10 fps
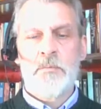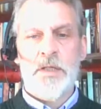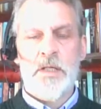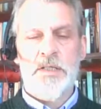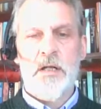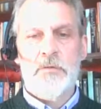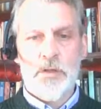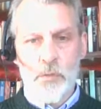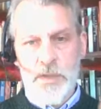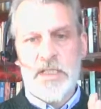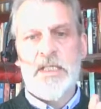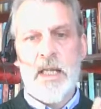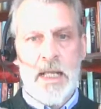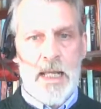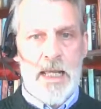because there is always a
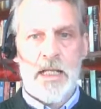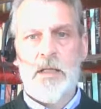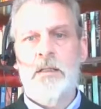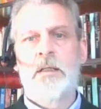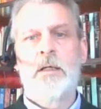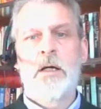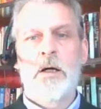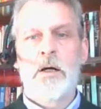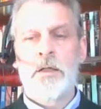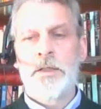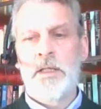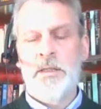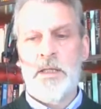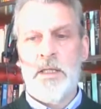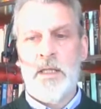slight lag on
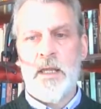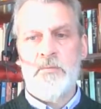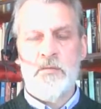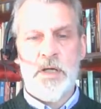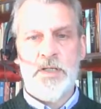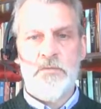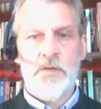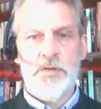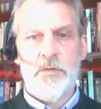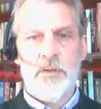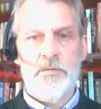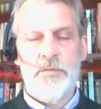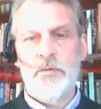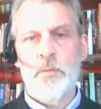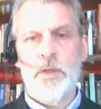the information filtering
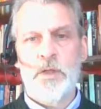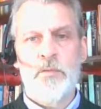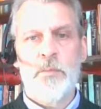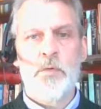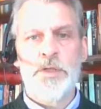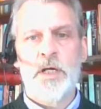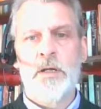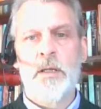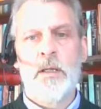through that we can report on.